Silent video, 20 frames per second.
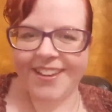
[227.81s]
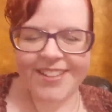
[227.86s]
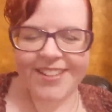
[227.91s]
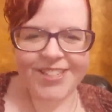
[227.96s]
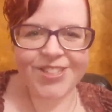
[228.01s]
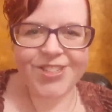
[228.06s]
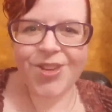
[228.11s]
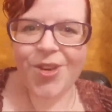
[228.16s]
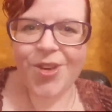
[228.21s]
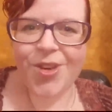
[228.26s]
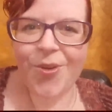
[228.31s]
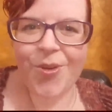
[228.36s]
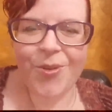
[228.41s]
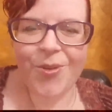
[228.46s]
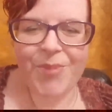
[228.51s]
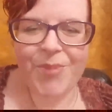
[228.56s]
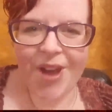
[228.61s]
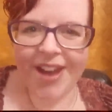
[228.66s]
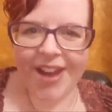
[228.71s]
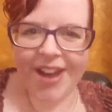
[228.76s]
so
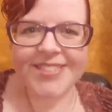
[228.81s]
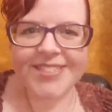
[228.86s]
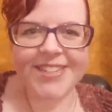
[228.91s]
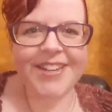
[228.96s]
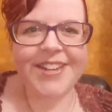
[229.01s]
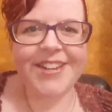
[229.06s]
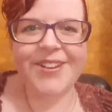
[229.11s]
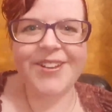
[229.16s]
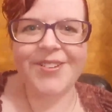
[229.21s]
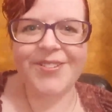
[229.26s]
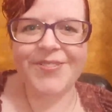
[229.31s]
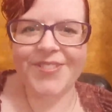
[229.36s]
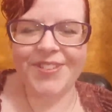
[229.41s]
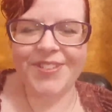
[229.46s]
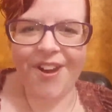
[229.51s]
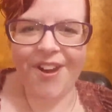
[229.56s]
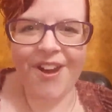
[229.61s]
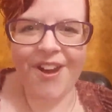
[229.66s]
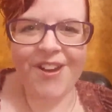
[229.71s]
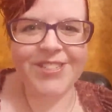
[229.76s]
positive and
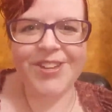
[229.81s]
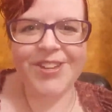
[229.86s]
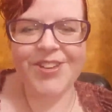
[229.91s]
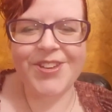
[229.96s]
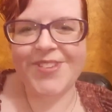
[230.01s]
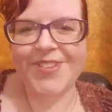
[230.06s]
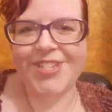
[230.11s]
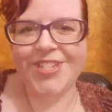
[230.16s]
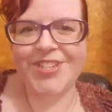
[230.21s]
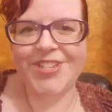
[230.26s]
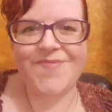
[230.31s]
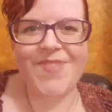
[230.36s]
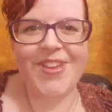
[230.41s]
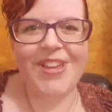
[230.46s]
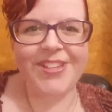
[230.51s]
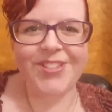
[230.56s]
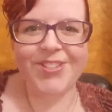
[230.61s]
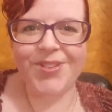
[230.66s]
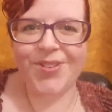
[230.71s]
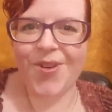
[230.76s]
awesome, and she
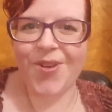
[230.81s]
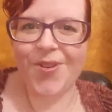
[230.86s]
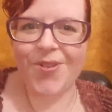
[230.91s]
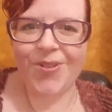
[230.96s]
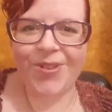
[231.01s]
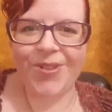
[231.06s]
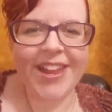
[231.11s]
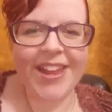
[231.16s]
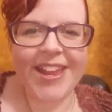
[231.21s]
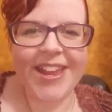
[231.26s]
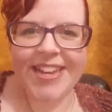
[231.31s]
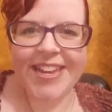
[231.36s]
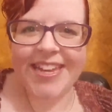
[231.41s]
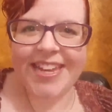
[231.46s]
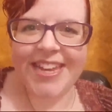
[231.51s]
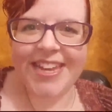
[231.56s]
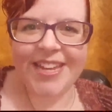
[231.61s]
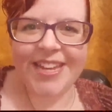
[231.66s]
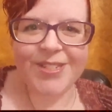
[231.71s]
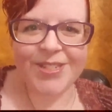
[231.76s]
makes her own
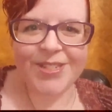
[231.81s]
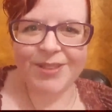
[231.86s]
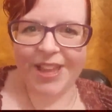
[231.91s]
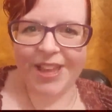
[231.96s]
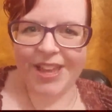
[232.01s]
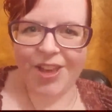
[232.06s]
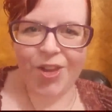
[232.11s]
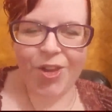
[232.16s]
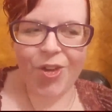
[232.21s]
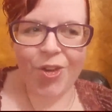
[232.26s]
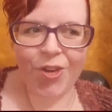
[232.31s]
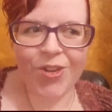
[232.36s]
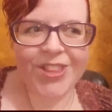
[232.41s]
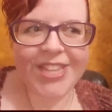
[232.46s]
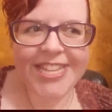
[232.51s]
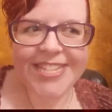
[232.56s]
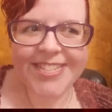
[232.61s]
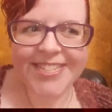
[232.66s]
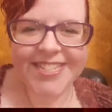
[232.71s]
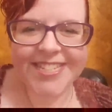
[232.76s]
neat, like,
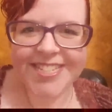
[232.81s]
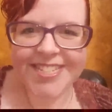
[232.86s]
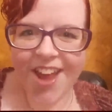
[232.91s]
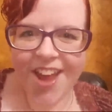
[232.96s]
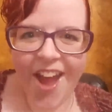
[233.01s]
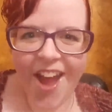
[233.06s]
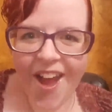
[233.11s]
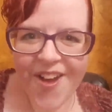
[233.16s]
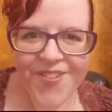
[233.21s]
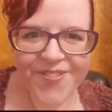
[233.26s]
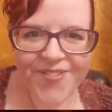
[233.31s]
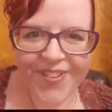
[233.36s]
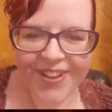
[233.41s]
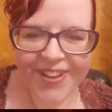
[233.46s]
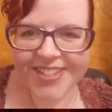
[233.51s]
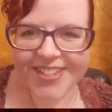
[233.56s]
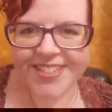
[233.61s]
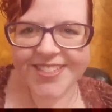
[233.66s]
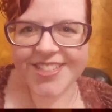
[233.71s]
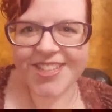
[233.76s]
girly stuff. I
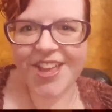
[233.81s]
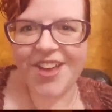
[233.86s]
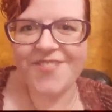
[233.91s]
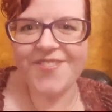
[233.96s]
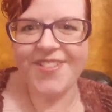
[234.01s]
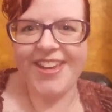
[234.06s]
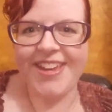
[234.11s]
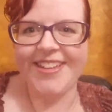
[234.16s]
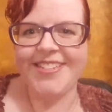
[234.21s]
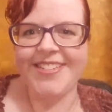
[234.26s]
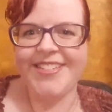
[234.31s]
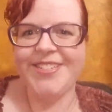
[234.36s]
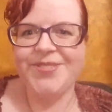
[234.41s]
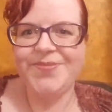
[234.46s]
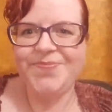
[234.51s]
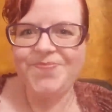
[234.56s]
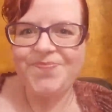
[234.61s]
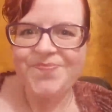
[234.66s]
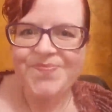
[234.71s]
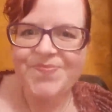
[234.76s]
just love
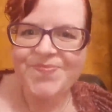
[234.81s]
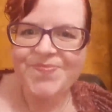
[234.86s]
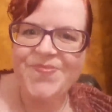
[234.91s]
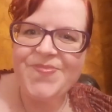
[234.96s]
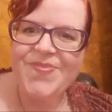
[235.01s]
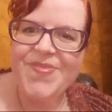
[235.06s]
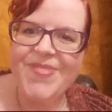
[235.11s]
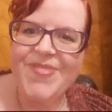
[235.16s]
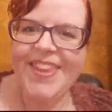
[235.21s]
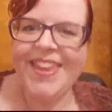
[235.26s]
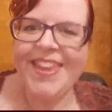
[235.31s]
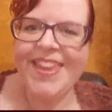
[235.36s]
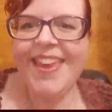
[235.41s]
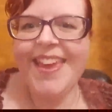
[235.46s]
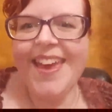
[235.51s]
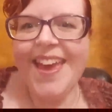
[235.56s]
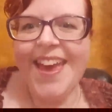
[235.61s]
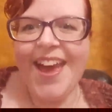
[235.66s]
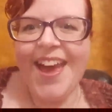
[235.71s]
it.